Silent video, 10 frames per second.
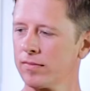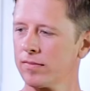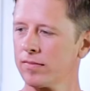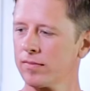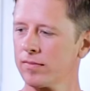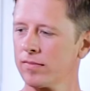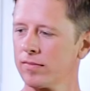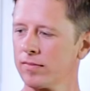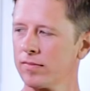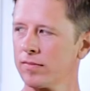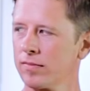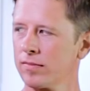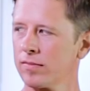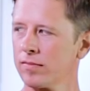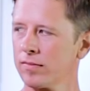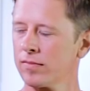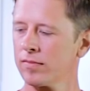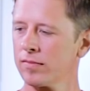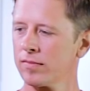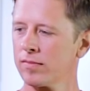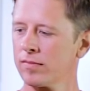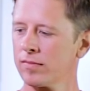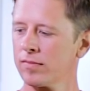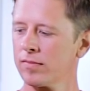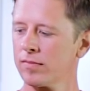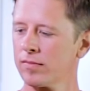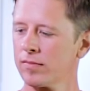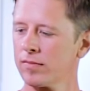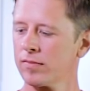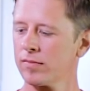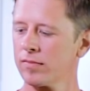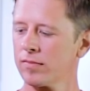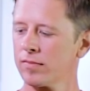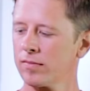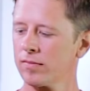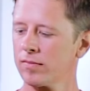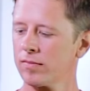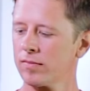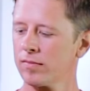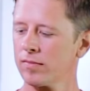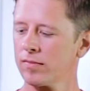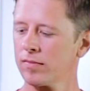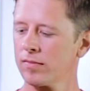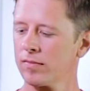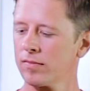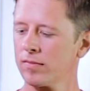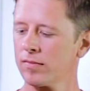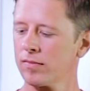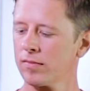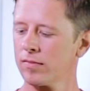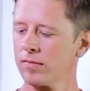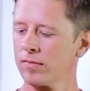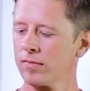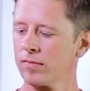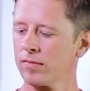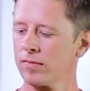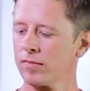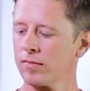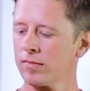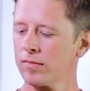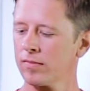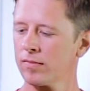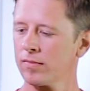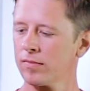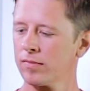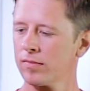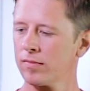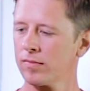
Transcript: (silent)